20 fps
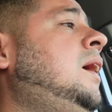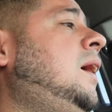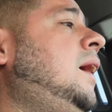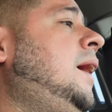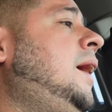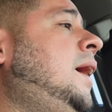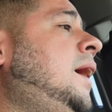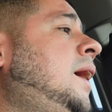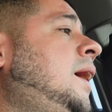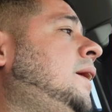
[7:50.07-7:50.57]

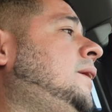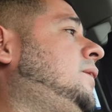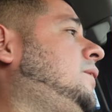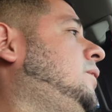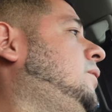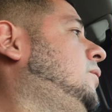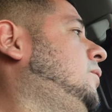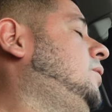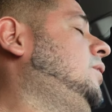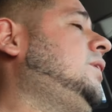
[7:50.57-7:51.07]
and
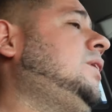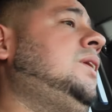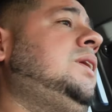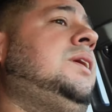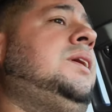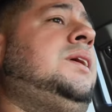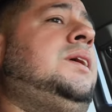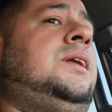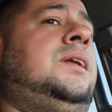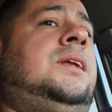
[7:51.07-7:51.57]
do
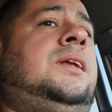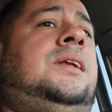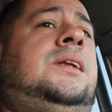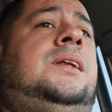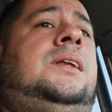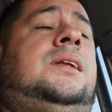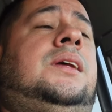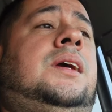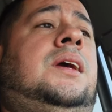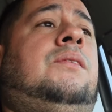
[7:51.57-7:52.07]

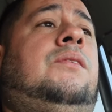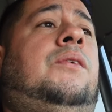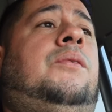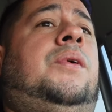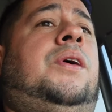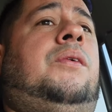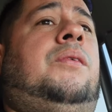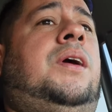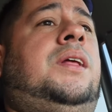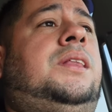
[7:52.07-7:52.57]
the
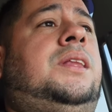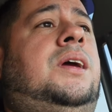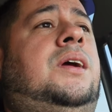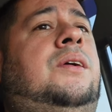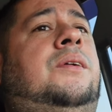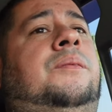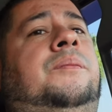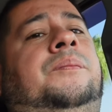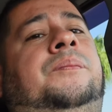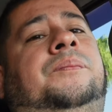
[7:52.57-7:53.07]
giveaway right
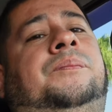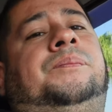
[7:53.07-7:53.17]
there.